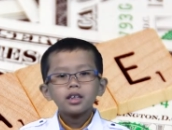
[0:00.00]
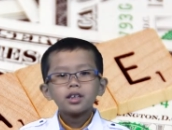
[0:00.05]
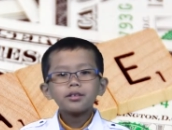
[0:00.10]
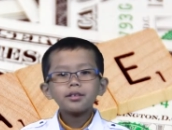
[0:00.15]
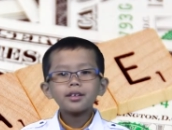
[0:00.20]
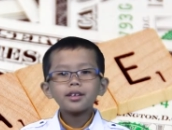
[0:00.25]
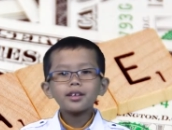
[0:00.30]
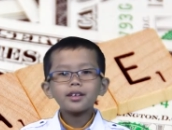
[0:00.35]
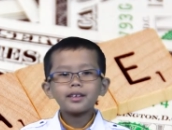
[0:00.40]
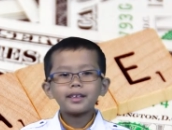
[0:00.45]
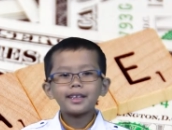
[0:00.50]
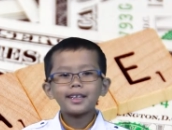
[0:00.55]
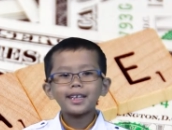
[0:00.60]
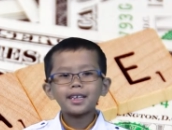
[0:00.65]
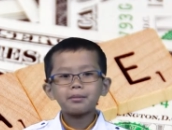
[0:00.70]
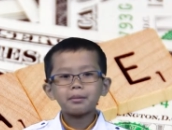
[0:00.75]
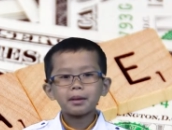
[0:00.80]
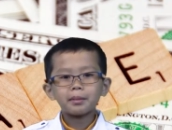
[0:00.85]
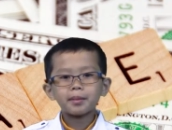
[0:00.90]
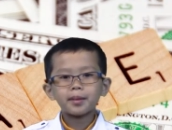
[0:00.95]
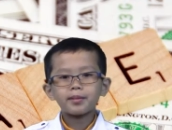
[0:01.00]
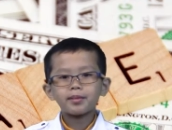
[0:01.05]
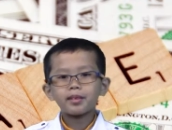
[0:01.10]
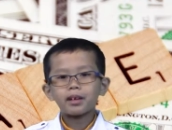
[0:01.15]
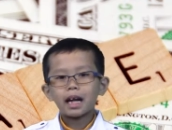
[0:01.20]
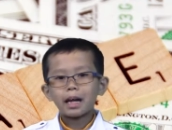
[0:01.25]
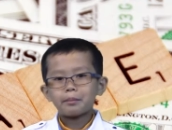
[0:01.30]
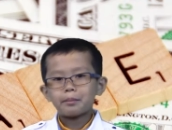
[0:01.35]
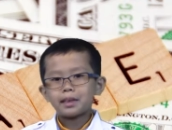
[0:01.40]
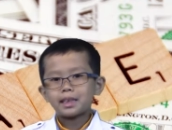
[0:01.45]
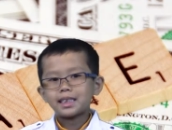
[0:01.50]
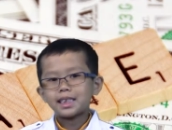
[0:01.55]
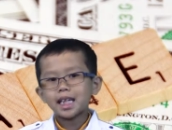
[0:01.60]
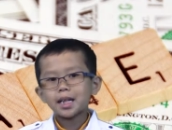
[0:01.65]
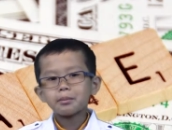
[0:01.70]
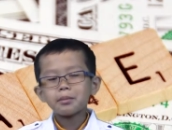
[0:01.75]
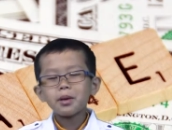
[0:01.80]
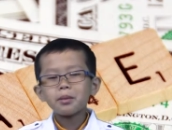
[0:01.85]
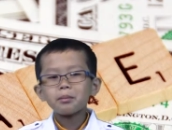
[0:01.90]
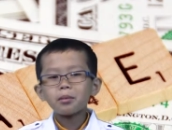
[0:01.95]
Doing good deeds make me feel happy.
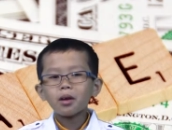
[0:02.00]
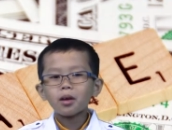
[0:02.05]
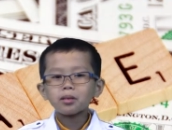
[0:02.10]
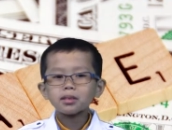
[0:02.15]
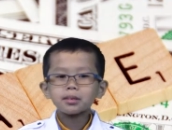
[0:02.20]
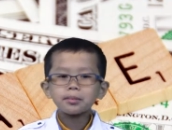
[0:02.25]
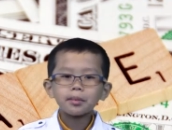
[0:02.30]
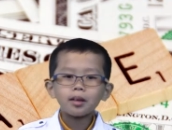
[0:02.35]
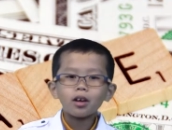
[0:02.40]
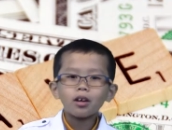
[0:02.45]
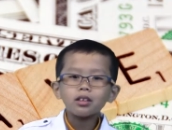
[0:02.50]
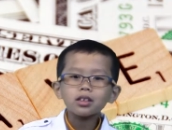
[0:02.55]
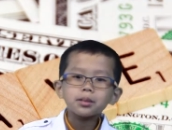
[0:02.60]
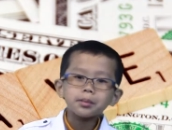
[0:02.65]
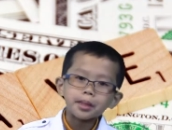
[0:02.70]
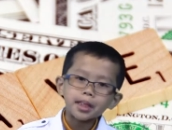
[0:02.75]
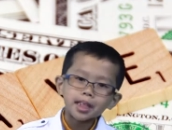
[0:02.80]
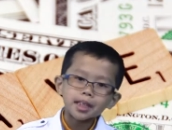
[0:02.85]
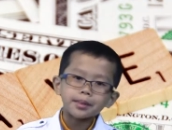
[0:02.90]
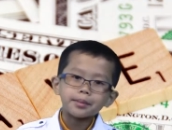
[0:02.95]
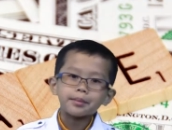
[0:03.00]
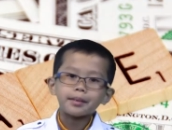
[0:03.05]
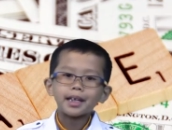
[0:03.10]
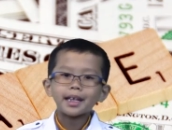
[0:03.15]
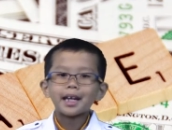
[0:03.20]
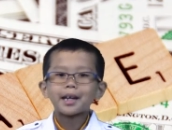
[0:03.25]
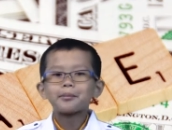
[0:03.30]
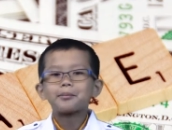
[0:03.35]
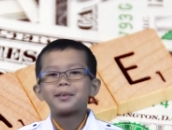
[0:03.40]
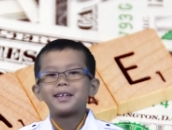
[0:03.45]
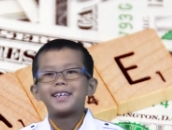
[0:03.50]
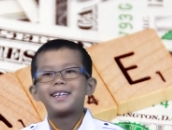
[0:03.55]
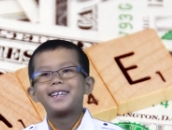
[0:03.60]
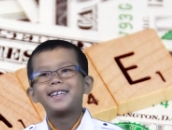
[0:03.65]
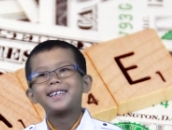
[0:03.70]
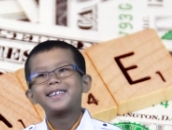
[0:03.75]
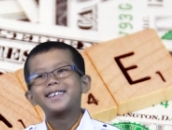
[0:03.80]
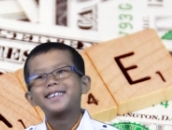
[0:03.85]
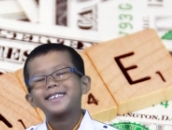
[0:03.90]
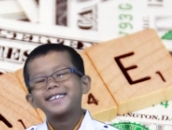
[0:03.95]
Seeing my mom smile also makes me happy.
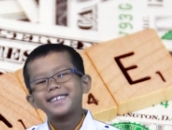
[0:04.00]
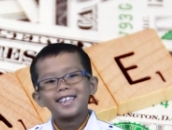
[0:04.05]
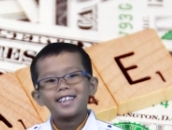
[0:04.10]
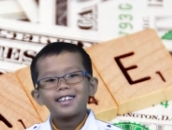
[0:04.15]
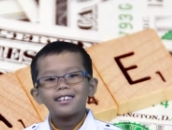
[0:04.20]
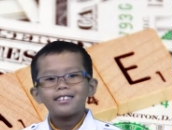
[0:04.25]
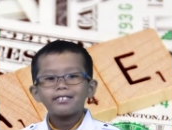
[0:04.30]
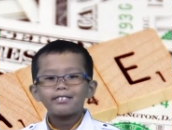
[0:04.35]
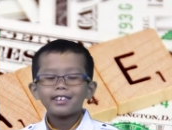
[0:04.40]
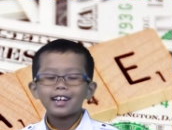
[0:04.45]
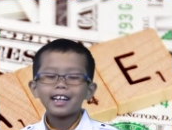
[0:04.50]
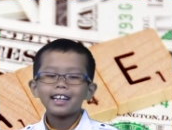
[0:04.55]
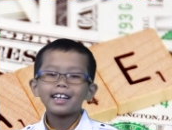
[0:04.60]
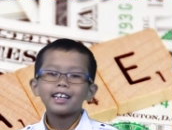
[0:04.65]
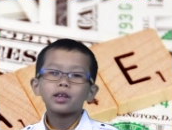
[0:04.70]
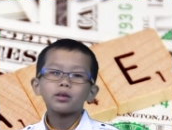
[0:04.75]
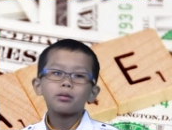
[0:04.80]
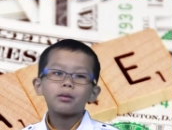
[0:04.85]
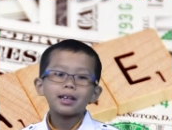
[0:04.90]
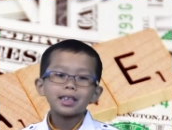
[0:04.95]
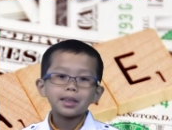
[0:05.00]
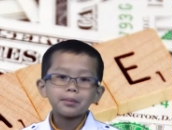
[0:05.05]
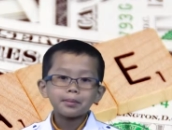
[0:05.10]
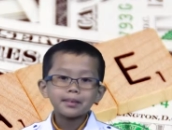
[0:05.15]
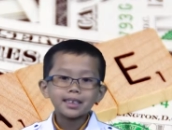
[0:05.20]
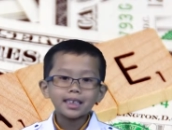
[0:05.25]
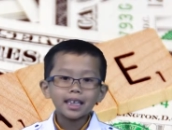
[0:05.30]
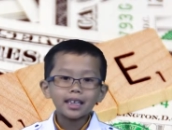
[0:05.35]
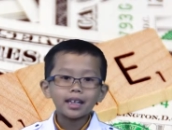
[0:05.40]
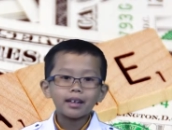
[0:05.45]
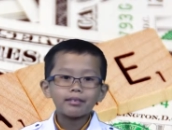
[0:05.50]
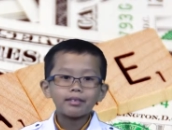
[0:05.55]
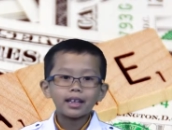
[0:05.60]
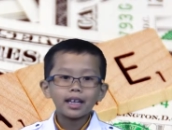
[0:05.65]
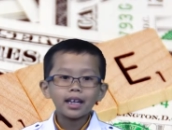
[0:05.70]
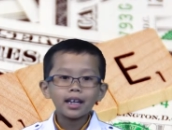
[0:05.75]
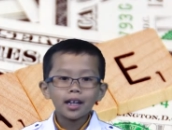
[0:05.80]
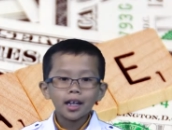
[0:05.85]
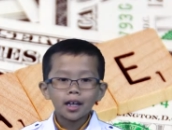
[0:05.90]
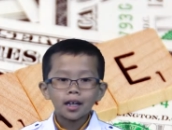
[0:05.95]
Finally, 20% of
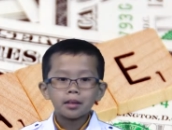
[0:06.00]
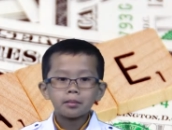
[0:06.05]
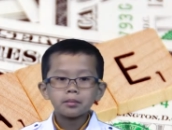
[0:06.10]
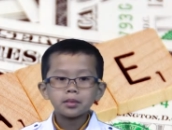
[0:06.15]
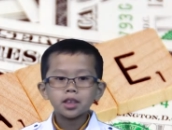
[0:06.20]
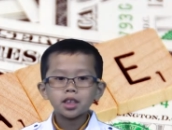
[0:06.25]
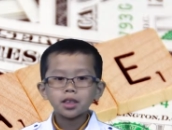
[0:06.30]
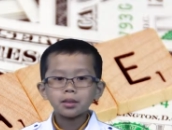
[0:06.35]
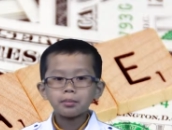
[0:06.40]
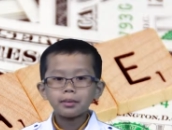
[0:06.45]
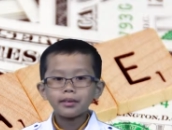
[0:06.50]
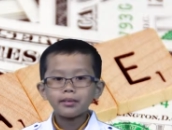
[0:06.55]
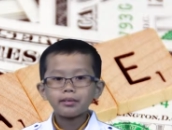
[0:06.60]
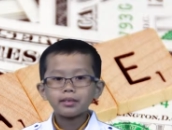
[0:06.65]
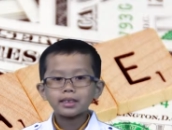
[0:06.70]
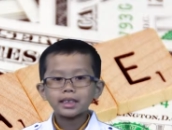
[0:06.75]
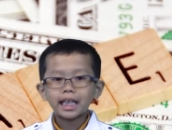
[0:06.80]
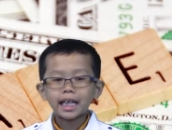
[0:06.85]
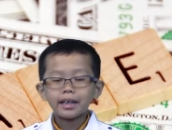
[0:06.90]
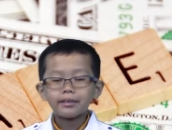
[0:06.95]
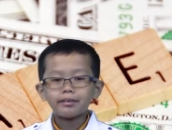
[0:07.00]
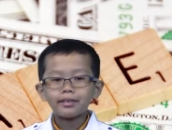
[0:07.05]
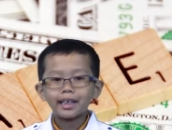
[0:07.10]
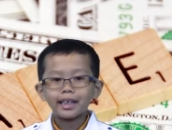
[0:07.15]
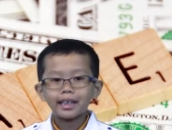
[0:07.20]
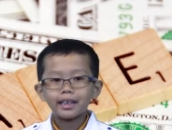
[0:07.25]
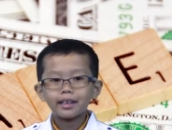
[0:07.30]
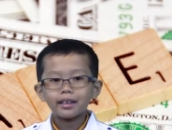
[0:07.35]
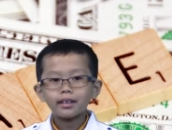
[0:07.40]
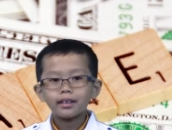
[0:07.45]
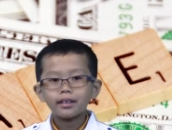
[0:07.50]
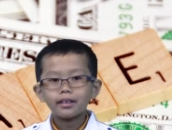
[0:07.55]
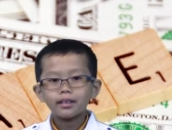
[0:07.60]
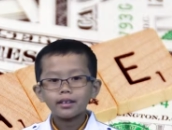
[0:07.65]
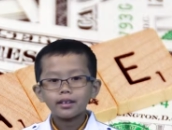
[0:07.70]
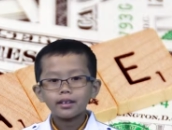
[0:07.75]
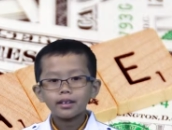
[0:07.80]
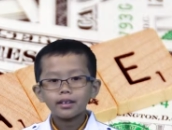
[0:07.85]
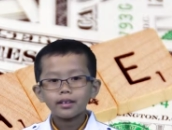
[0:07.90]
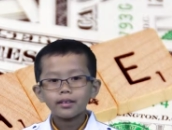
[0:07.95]
the income should be for saving
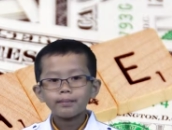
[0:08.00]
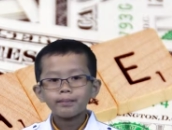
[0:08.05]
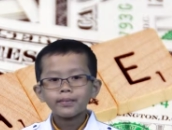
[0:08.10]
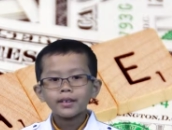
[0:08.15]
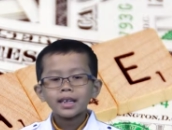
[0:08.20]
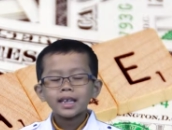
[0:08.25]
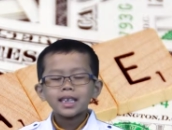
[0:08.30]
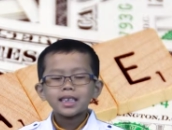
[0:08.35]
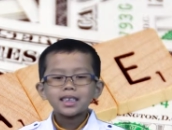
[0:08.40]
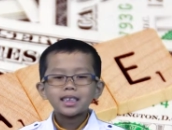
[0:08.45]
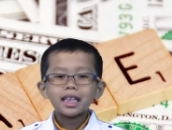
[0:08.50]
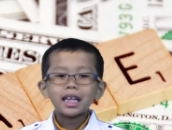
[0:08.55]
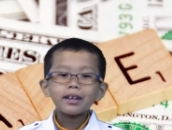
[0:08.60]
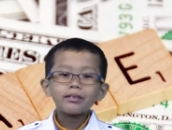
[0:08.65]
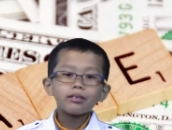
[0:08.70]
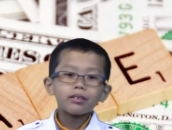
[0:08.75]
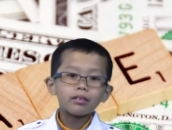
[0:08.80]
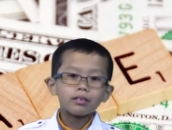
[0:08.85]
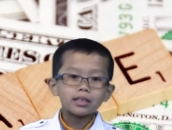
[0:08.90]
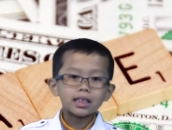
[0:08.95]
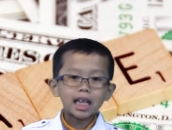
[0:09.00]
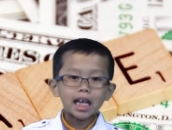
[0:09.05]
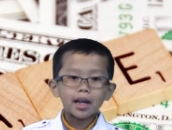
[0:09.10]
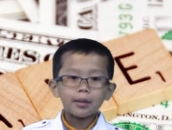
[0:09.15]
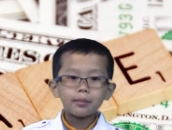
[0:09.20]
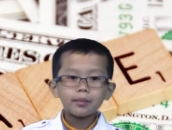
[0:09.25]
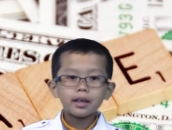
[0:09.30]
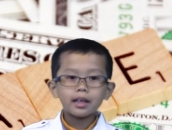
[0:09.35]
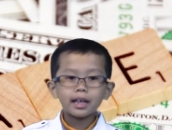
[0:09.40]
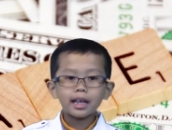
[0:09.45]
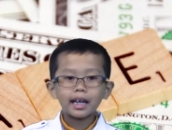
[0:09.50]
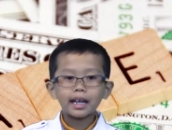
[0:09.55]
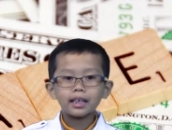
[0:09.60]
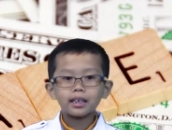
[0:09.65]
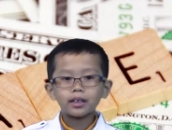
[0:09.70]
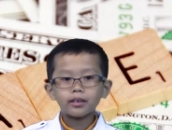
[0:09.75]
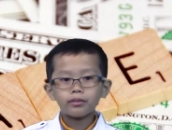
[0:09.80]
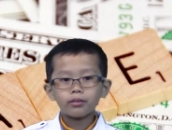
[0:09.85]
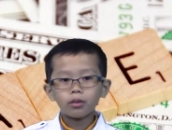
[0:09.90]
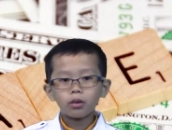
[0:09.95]
save for retirement
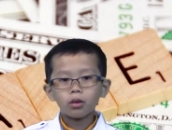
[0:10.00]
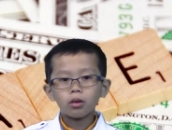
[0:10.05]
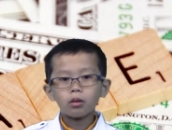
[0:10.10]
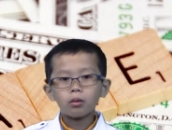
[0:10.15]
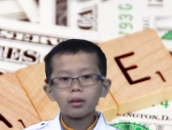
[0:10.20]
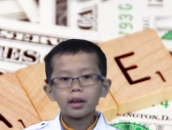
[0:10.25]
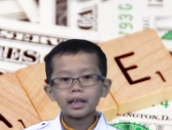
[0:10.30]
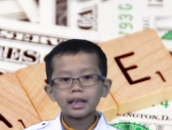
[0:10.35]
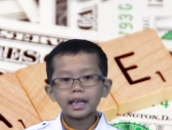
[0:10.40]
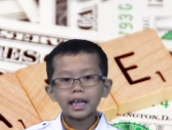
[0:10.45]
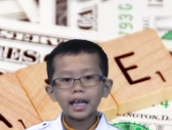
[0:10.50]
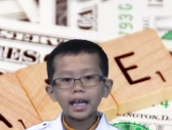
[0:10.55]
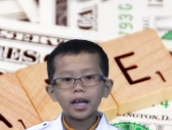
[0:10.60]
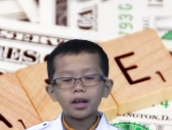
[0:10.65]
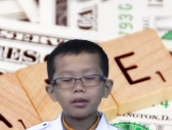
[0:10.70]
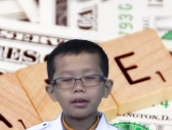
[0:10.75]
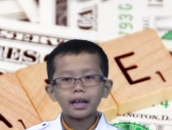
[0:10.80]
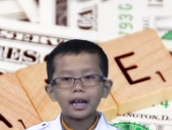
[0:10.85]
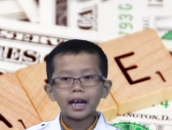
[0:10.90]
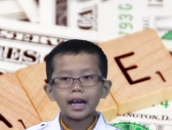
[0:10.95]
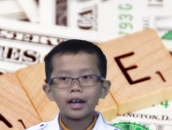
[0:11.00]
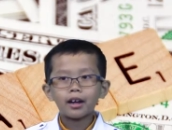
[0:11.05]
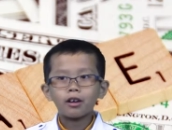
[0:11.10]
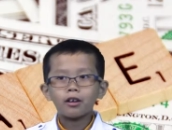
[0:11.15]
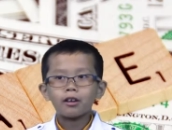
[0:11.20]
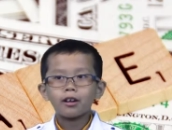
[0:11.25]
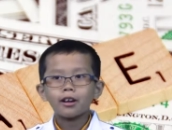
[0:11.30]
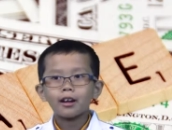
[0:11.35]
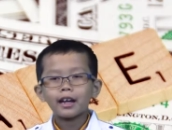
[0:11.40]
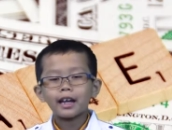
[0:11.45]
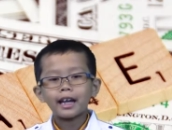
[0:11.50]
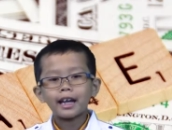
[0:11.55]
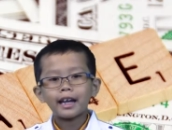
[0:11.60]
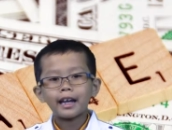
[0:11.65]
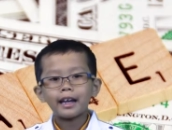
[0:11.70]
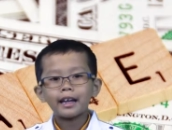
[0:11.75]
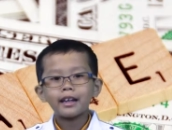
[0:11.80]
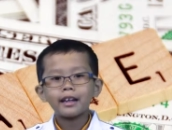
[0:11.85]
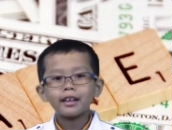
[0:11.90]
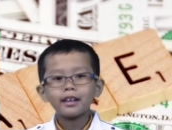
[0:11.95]
like the 401k or the
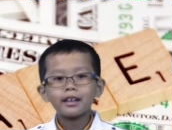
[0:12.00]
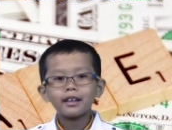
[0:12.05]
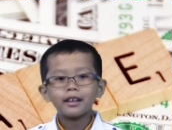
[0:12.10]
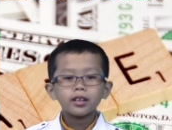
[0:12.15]
IRA.